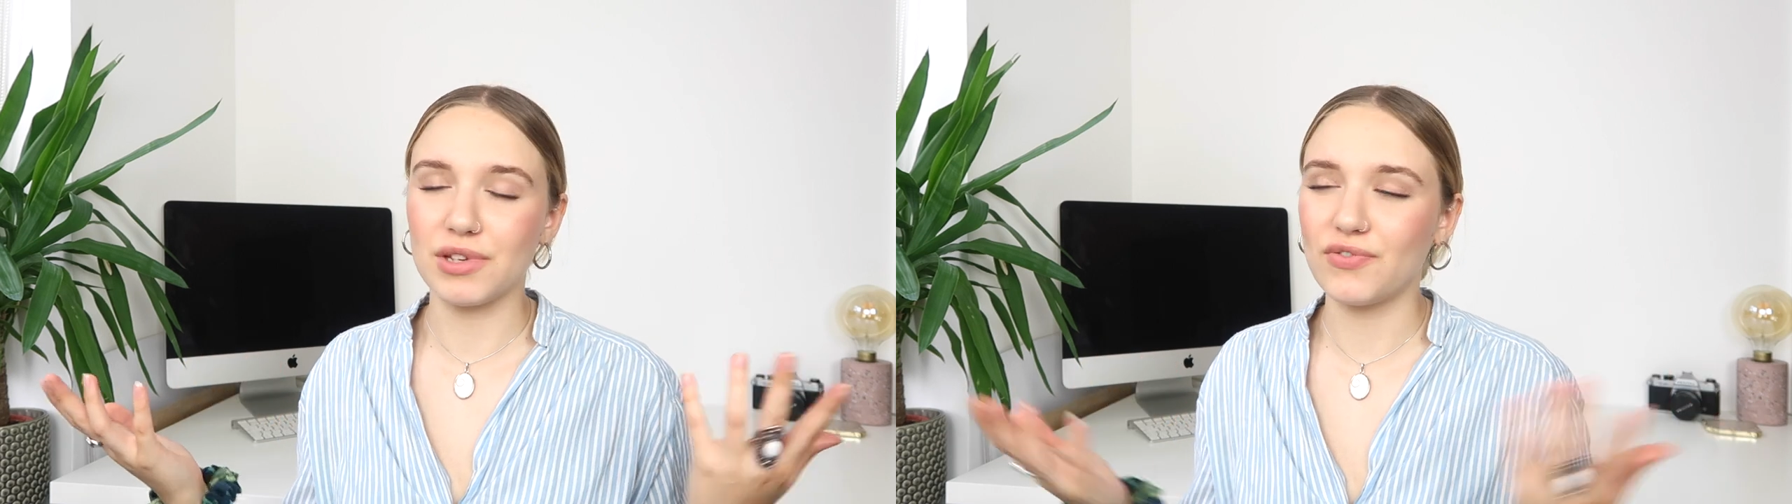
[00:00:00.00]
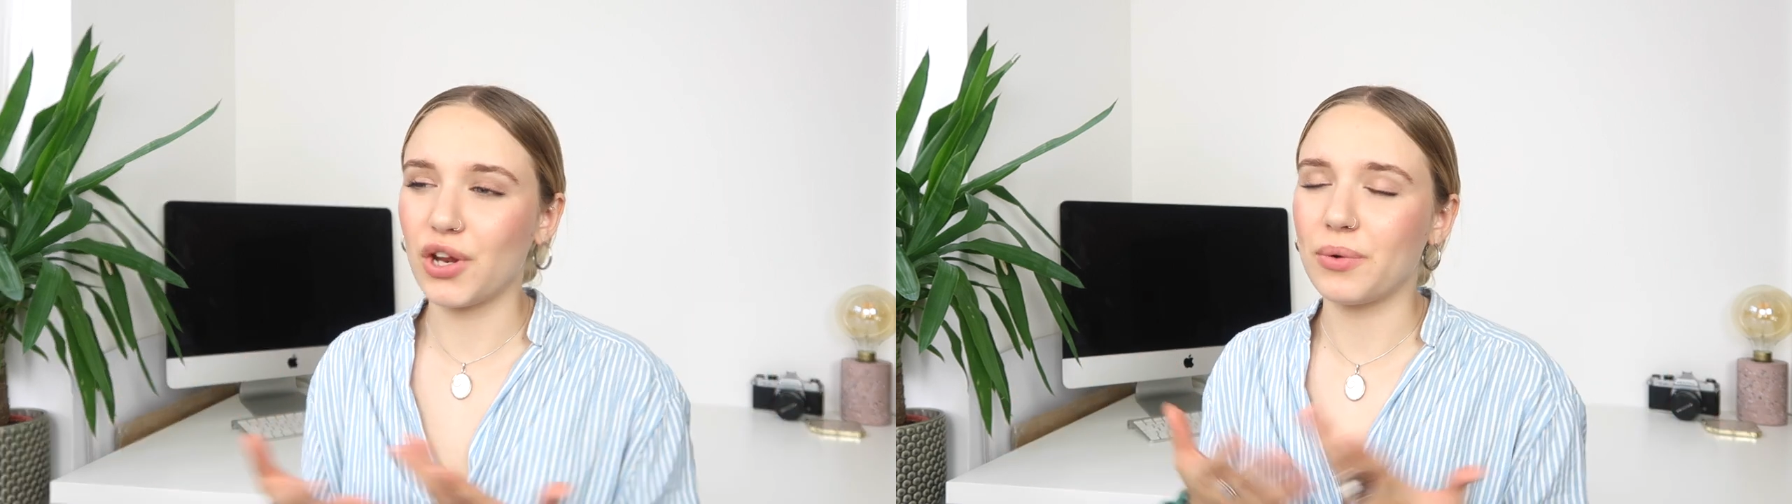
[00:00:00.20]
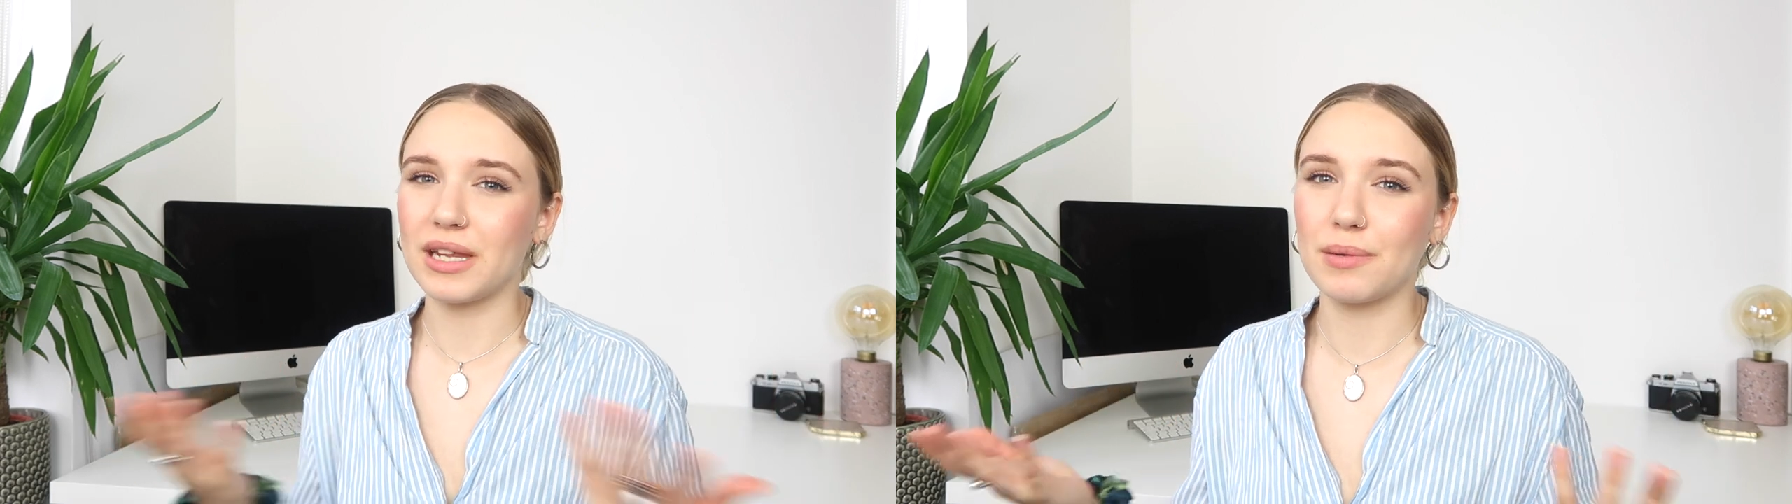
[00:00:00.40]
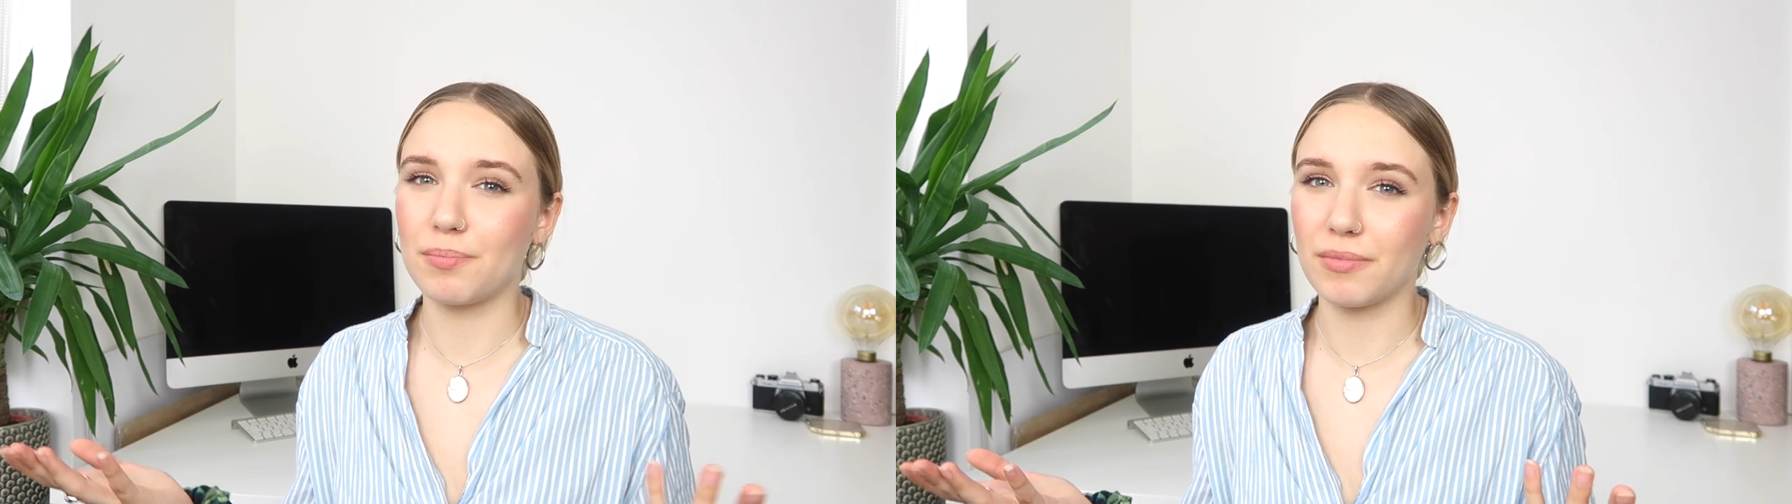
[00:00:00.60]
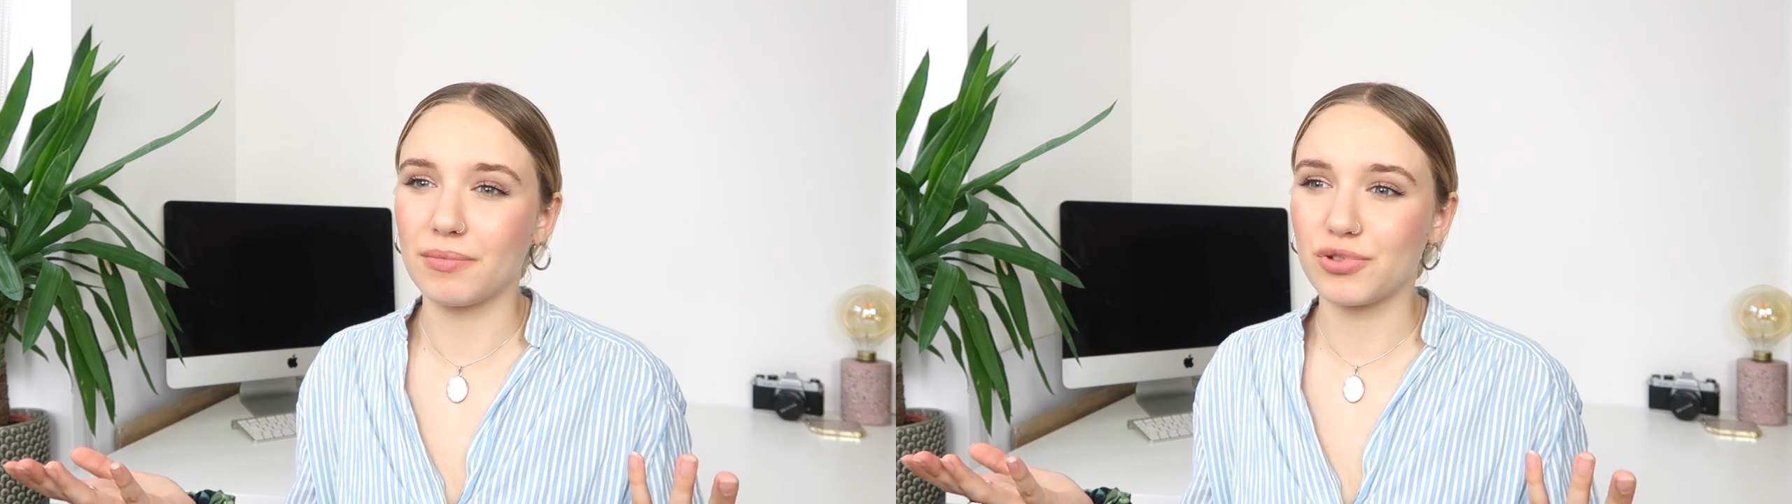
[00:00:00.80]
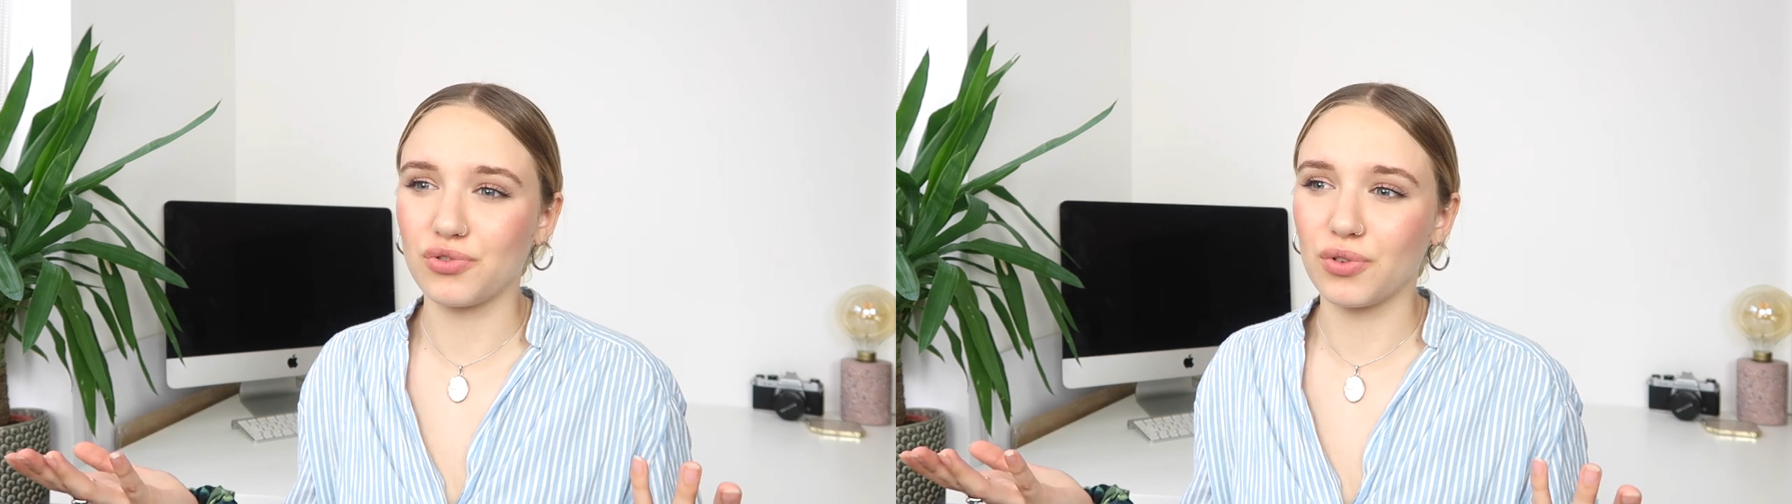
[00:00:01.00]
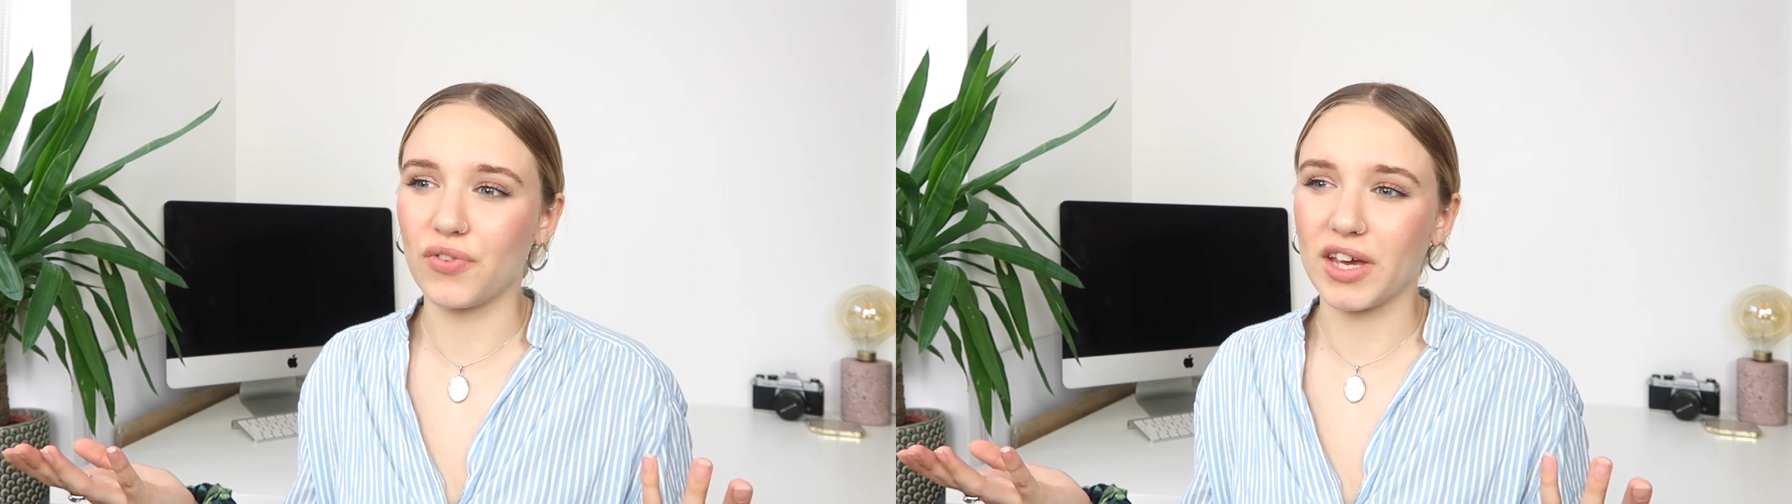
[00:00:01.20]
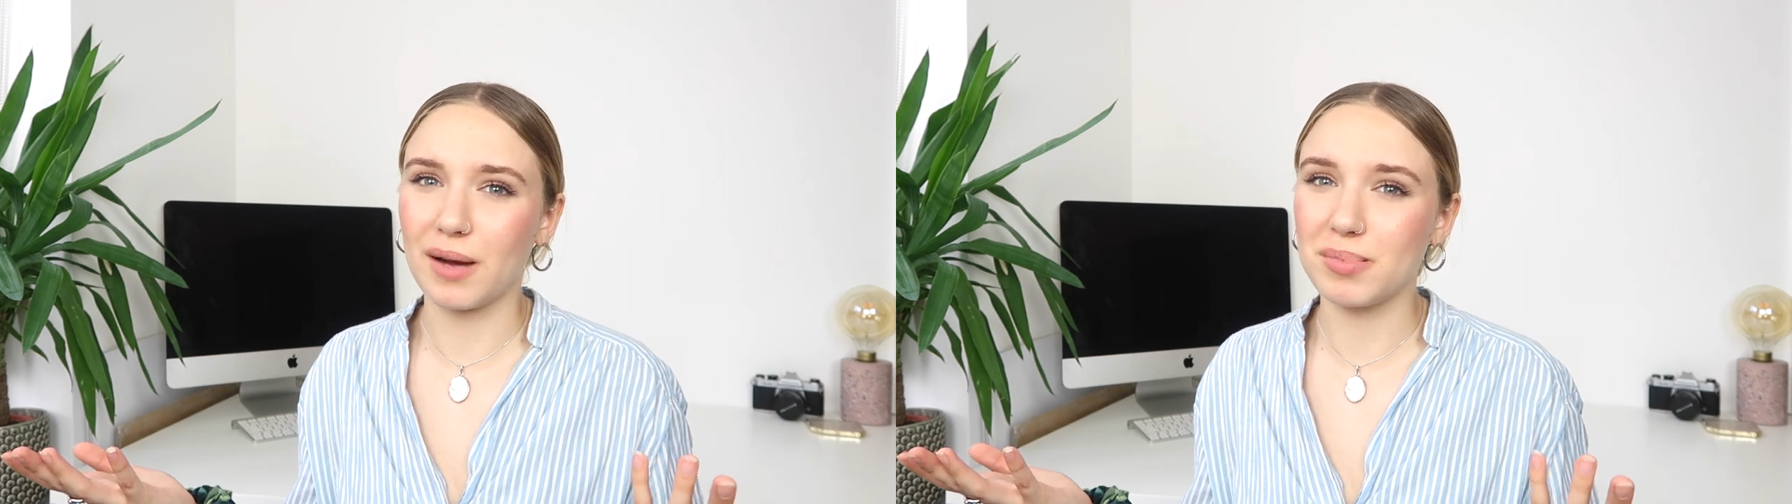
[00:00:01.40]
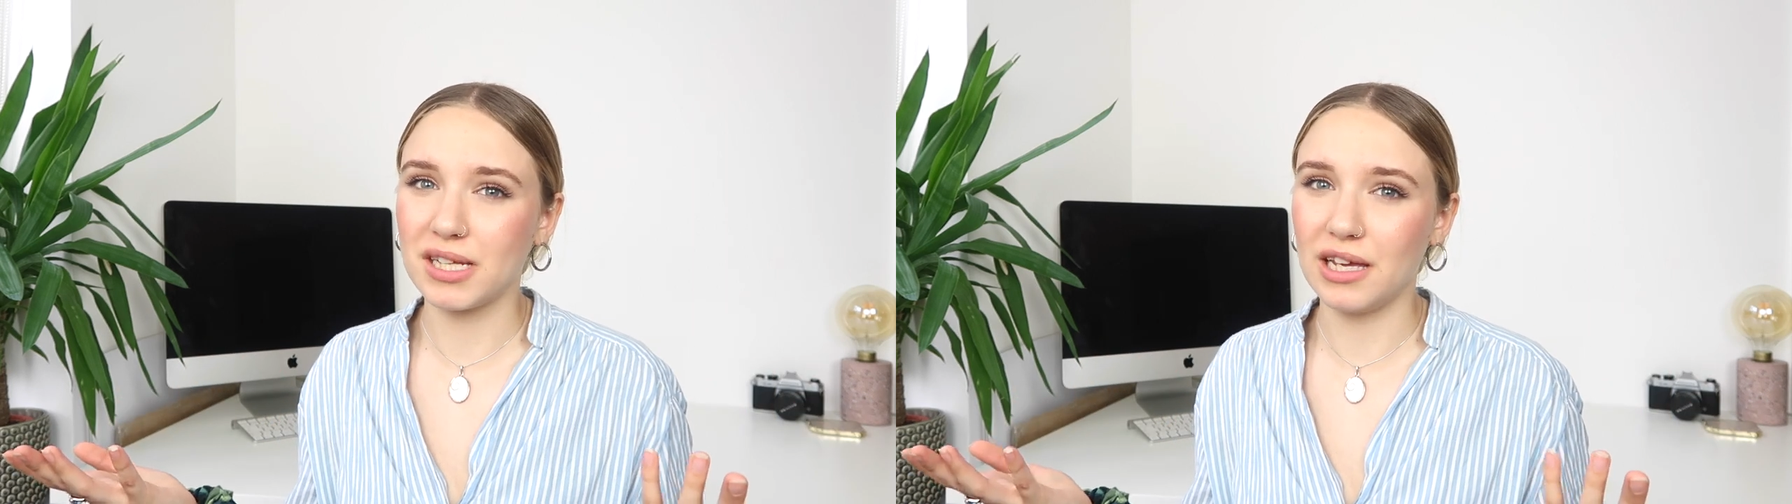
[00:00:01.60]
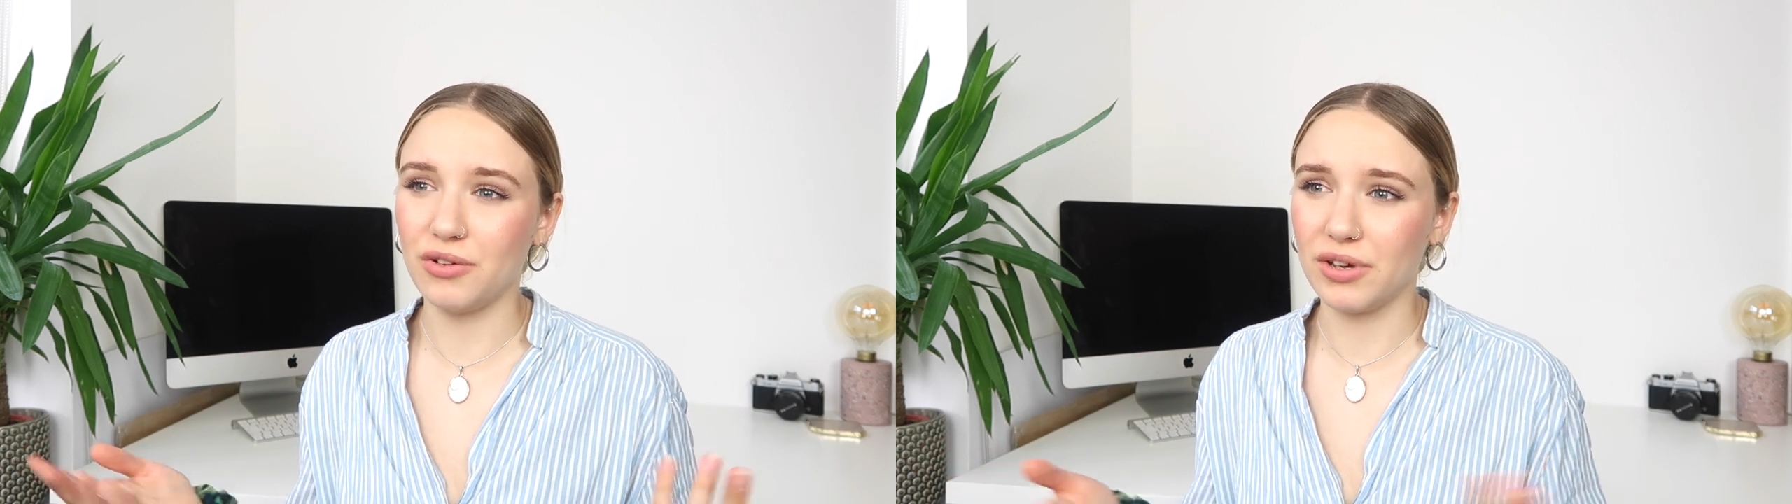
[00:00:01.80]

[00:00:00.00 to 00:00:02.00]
If you don't need straws for your cup of tea